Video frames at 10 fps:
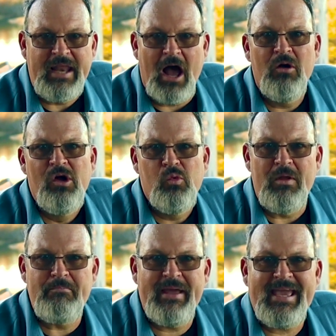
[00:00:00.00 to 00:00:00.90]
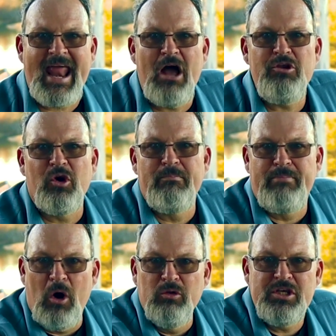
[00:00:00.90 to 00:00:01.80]
Now, when picking out your
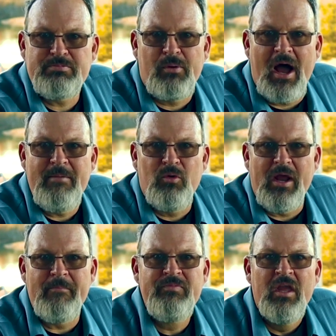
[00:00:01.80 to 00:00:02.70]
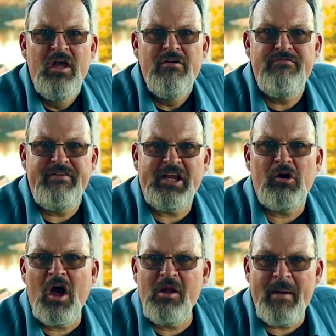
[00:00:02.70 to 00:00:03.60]
boneless prime rib,
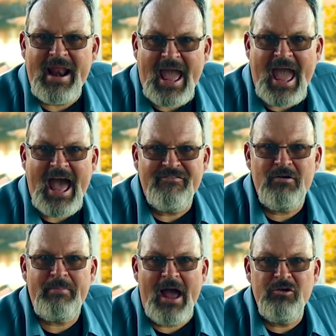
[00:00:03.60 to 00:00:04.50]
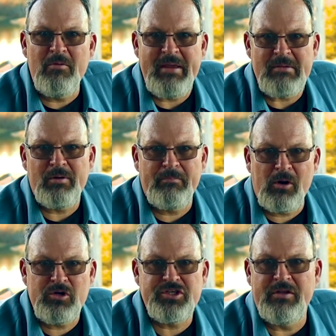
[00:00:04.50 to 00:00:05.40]
figure on about a ½ pound of meat per
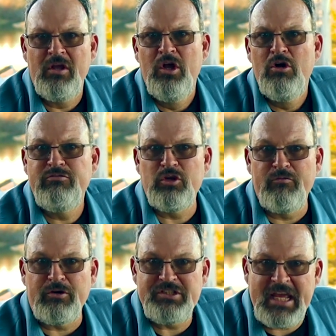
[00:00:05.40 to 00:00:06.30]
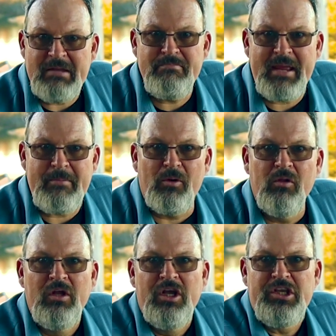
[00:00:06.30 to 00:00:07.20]
person. So for 10
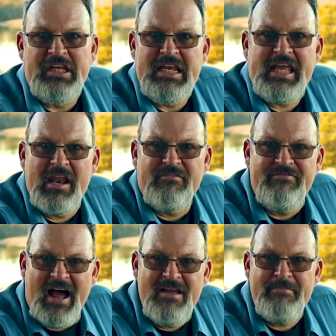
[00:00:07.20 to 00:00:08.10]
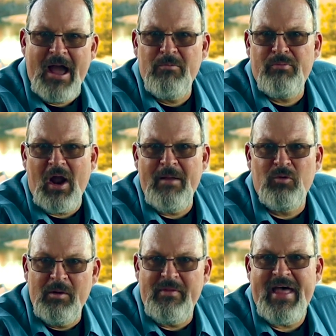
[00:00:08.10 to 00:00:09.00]
people, you need to get a 5-pound prime
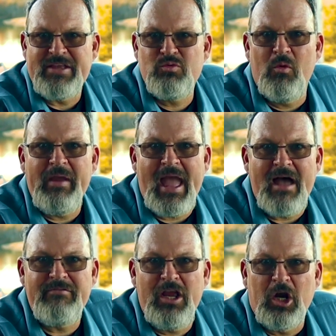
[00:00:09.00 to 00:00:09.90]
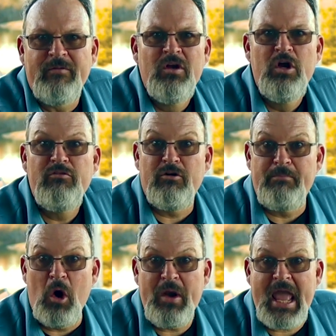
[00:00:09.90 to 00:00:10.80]
rib, and that's what we have here. For
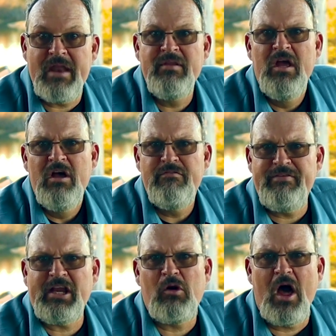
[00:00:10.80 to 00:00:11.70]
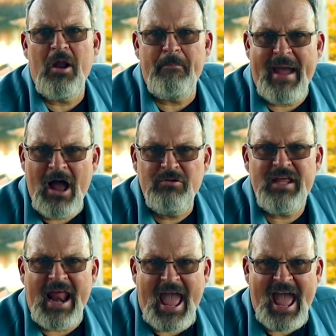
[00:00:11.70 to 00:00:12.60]
bone-in, figure on 1.5 pounds
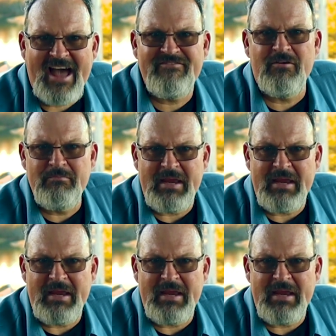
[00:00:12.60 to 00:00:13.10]
of